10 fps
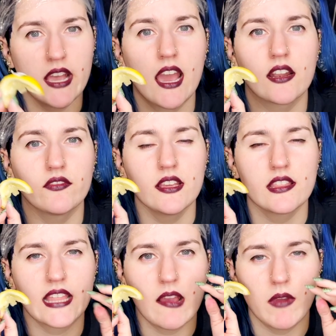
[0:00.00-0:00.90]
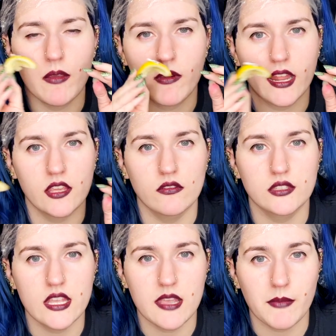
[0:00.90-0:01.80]
out of it, that way when I used
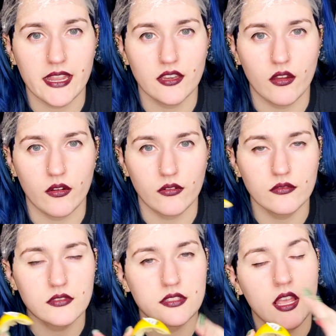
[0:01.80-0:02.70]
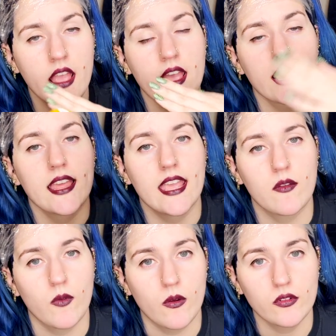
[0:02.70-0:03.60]
it in my nose, it
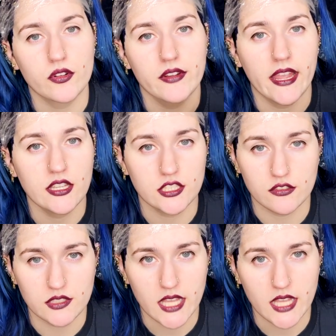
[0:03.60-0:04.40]
won't create juice